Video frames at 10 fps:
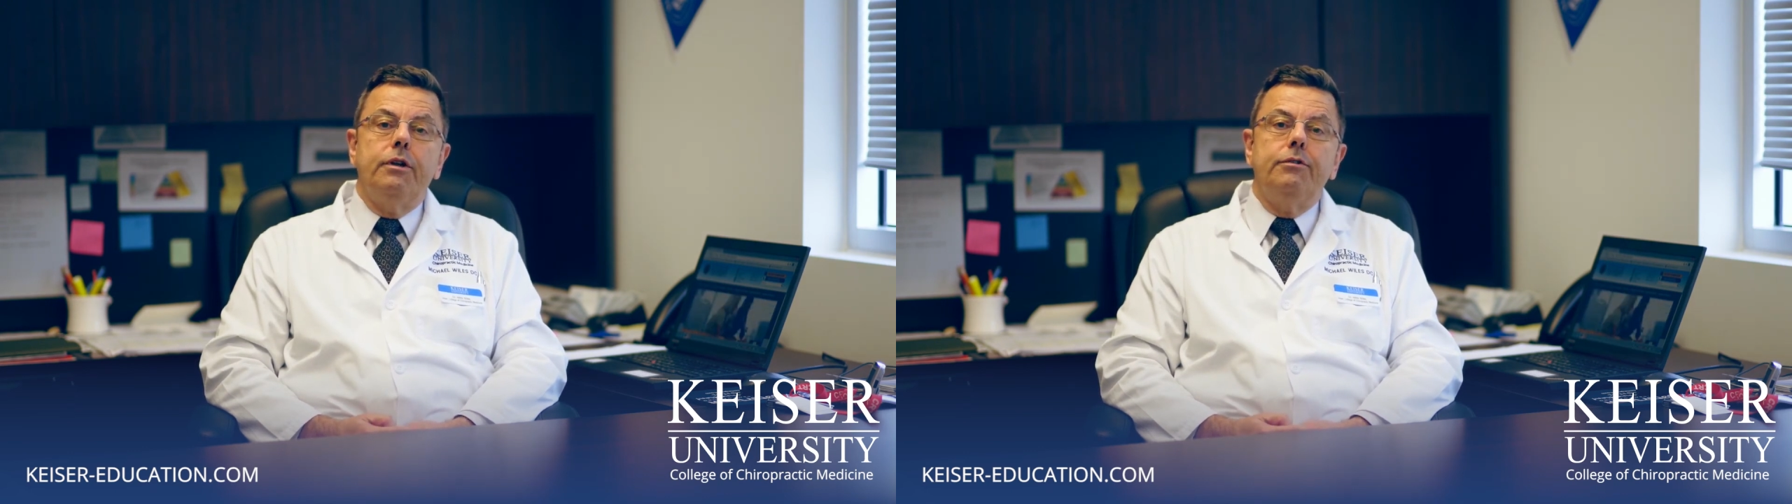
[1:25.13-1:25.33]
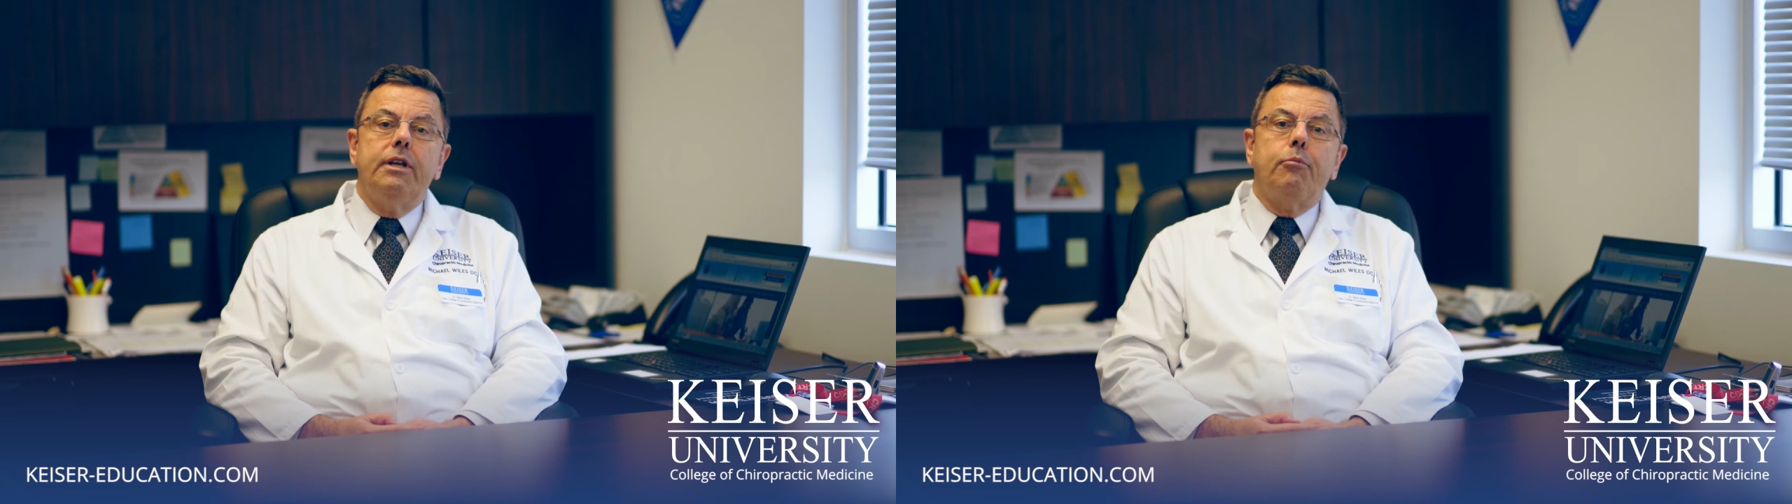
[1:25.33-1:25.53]

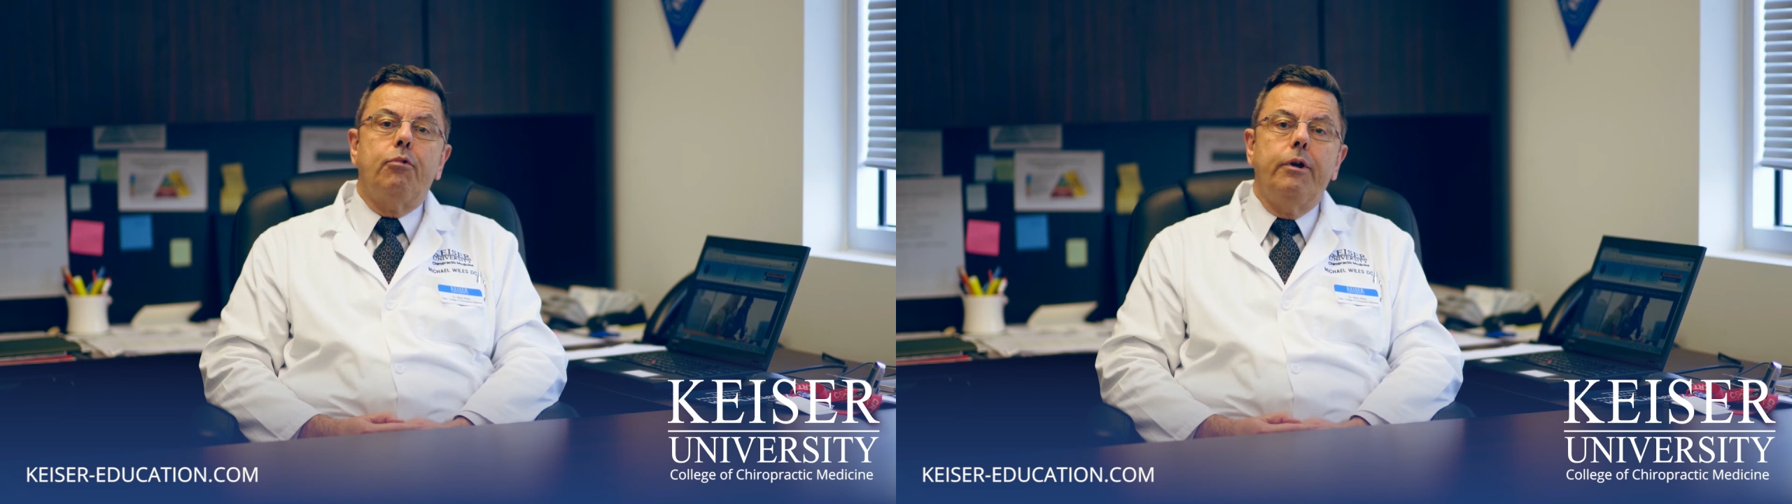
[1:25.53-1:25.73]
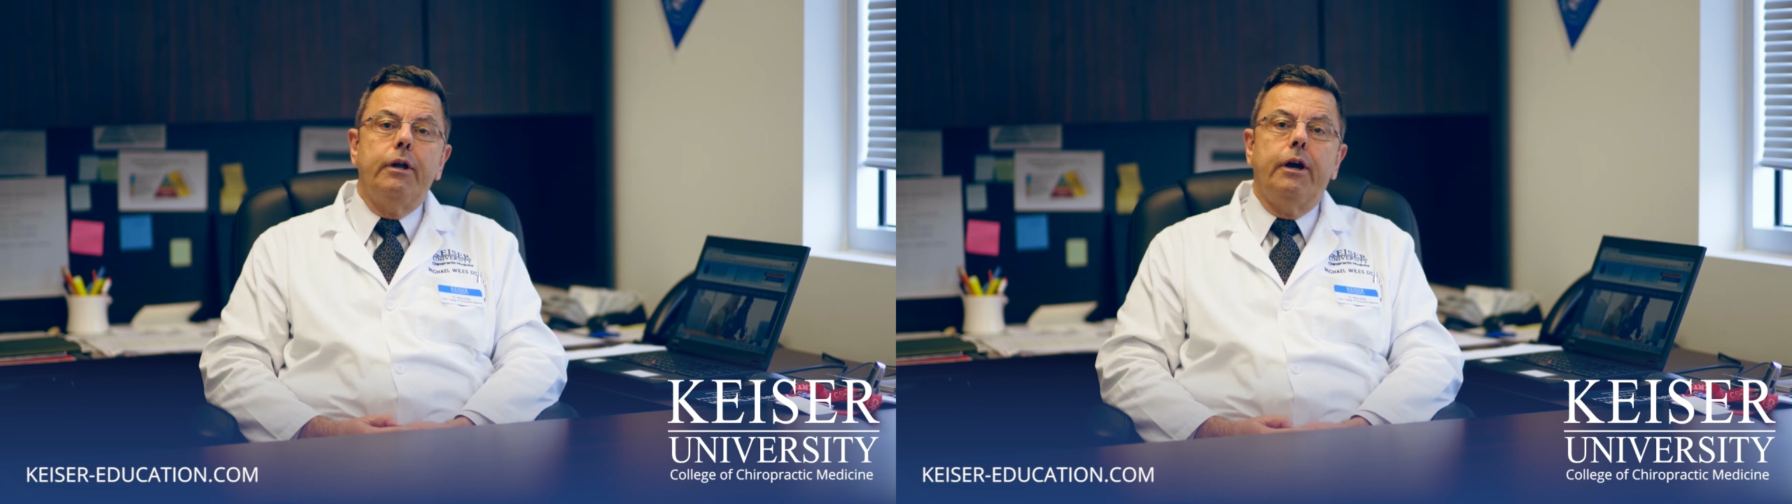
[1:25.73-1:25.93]

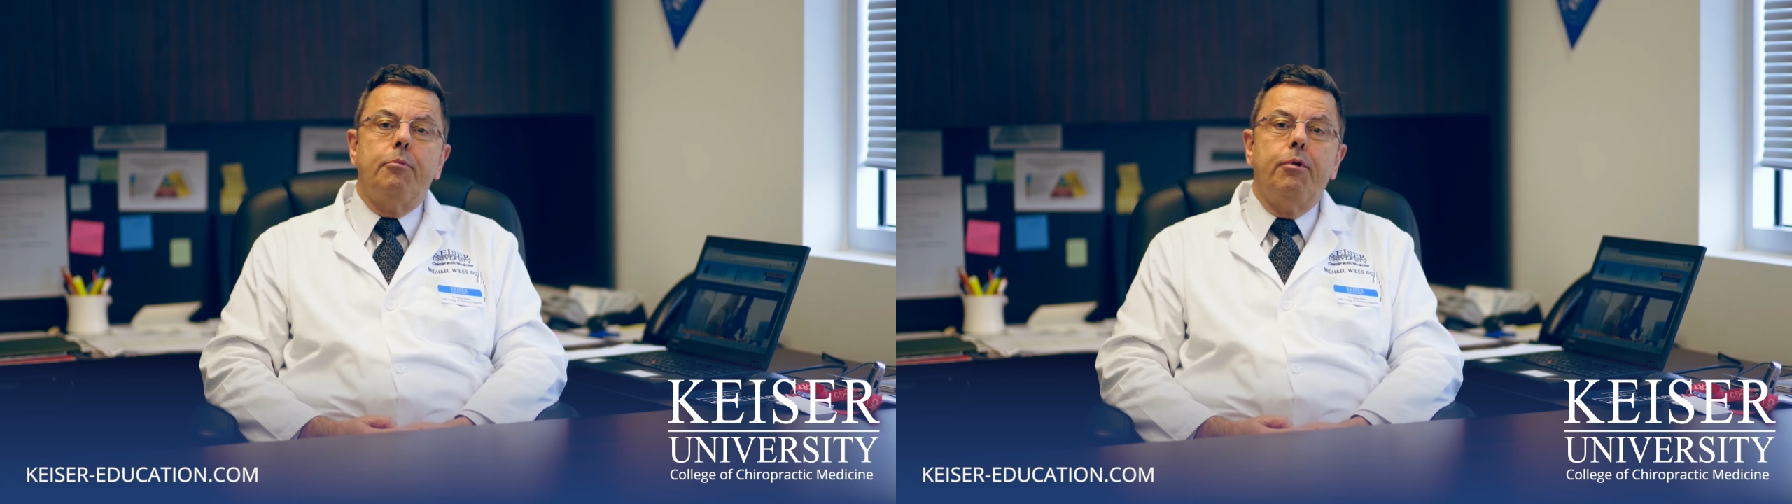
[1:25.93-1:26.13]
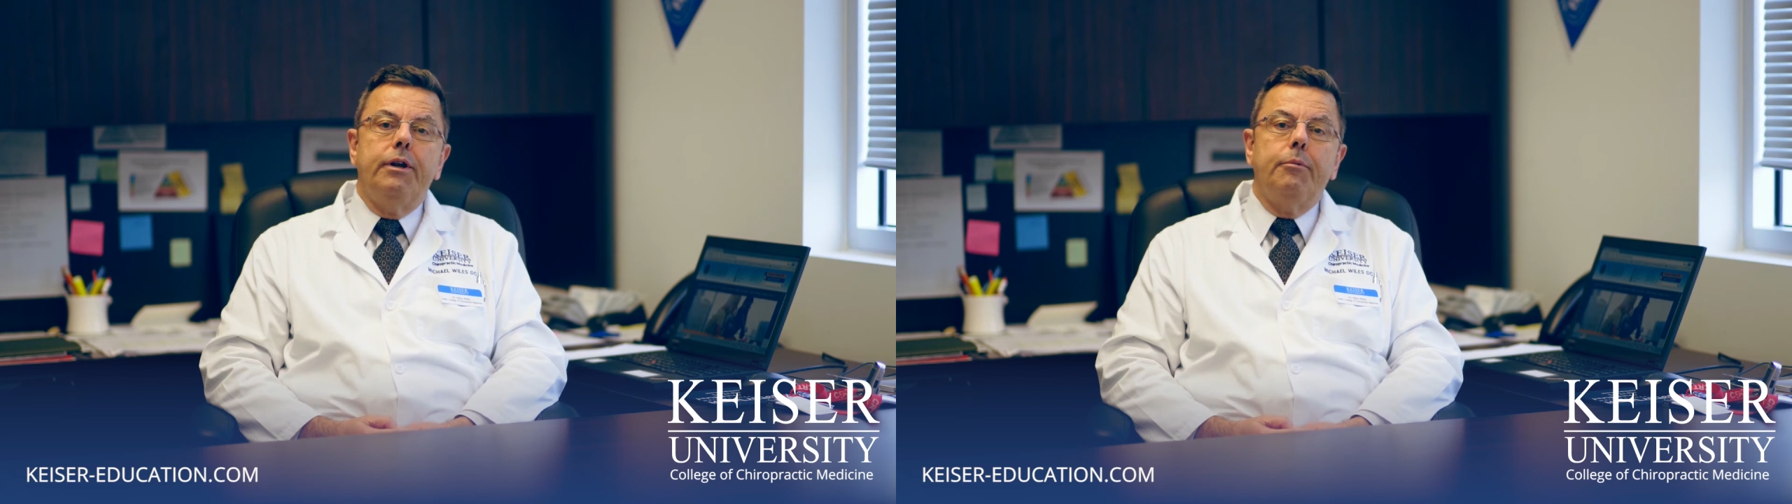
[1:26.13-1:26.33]
contemporary
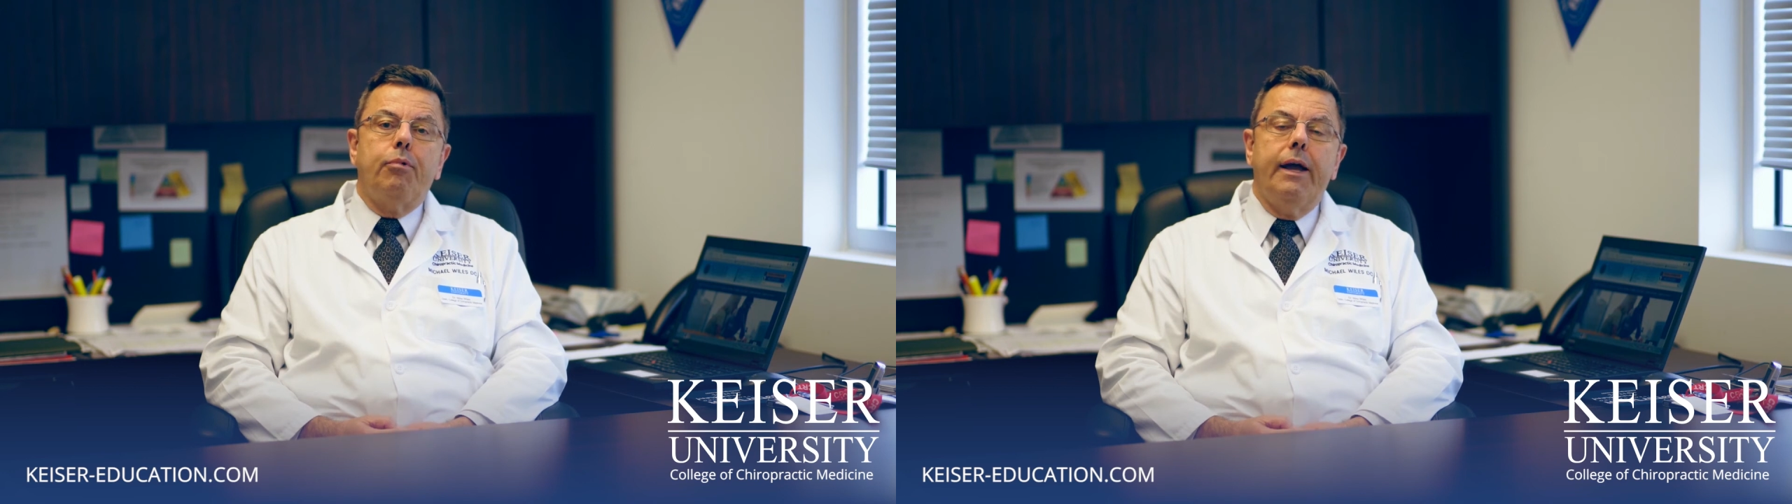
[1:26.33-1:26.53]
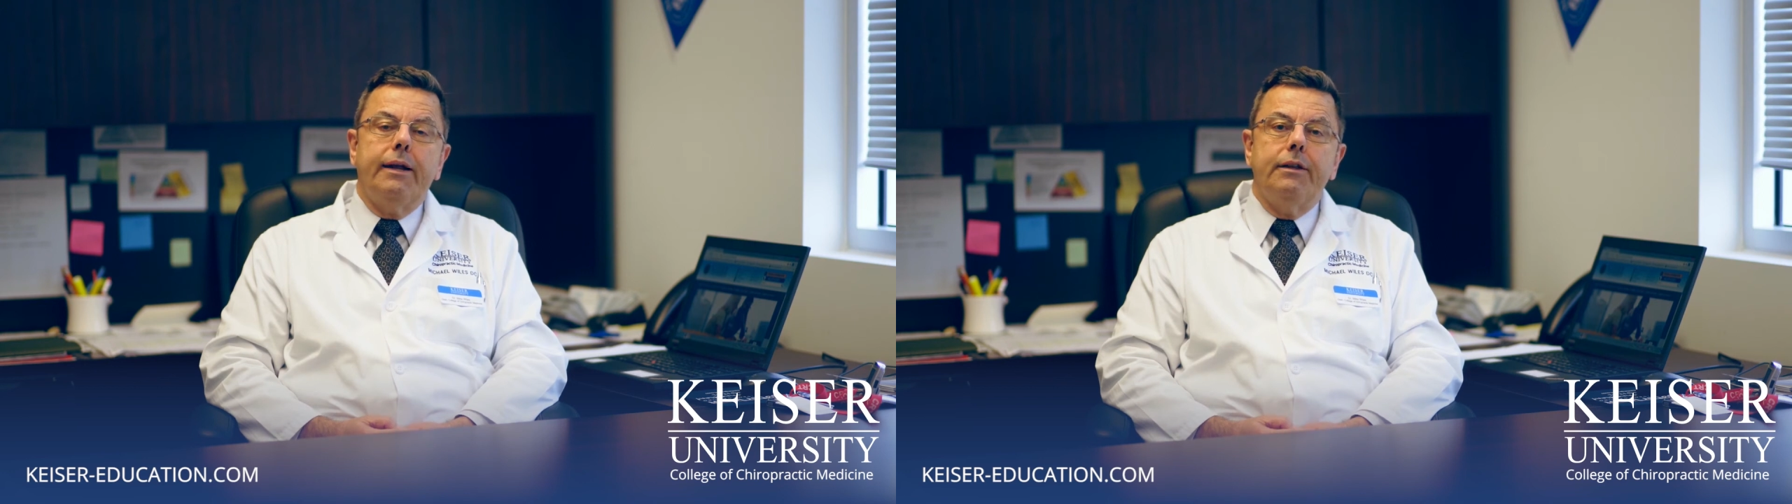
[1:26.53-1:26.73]
chiropractic
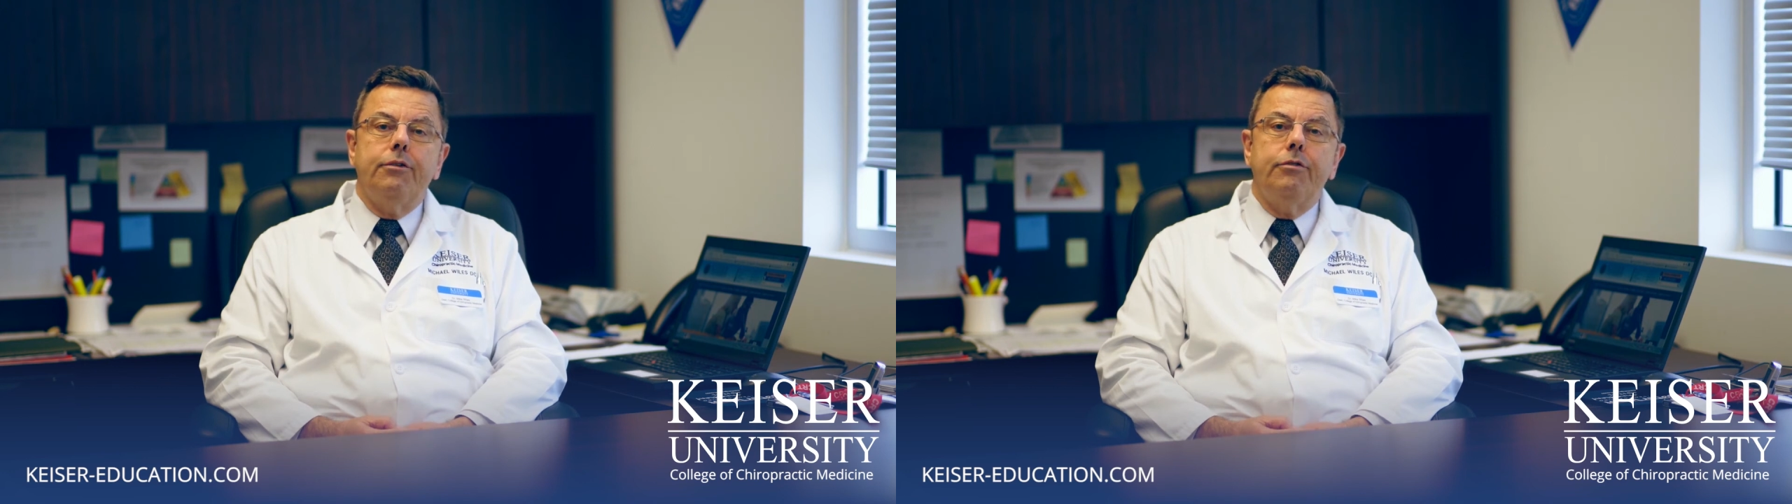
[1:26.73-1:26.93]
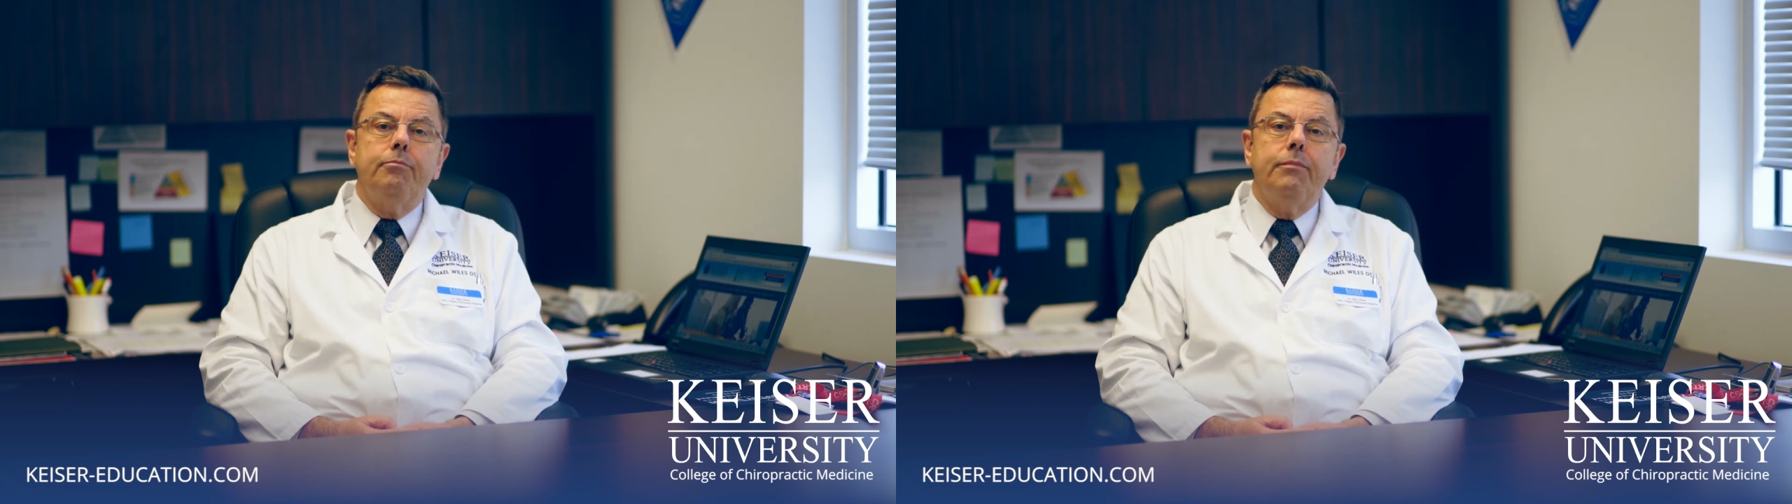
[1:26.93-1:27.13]

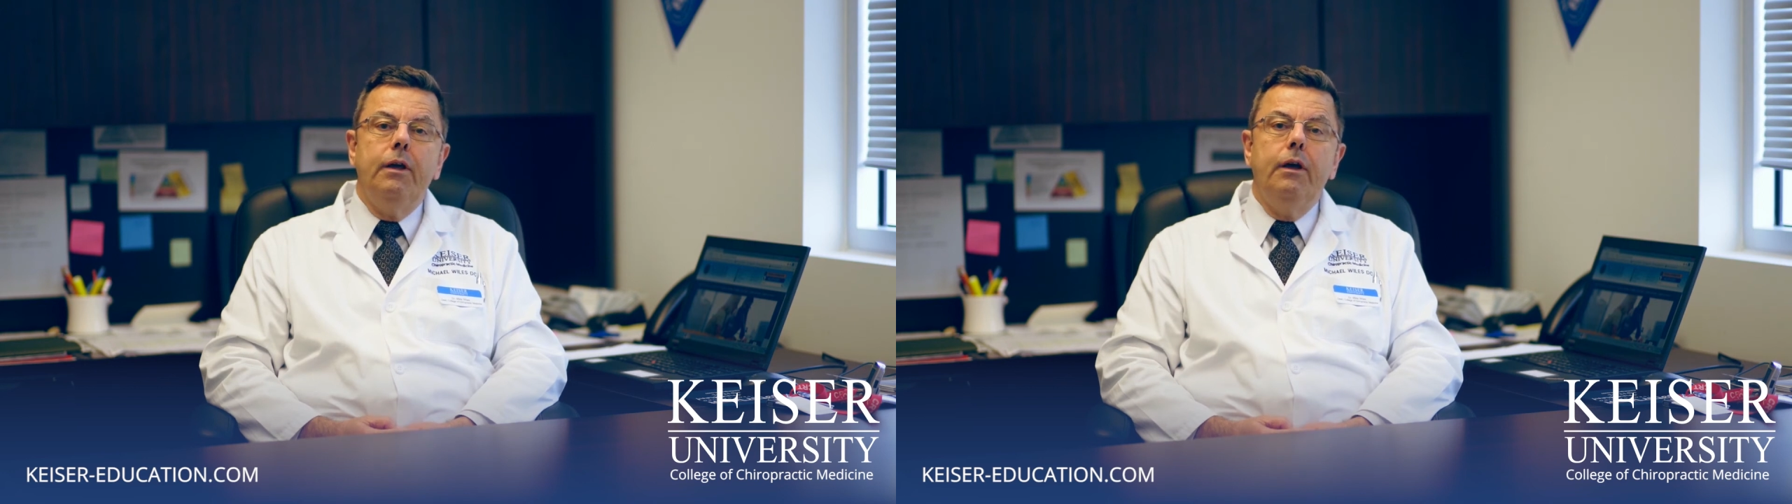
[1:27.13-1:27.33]
practice.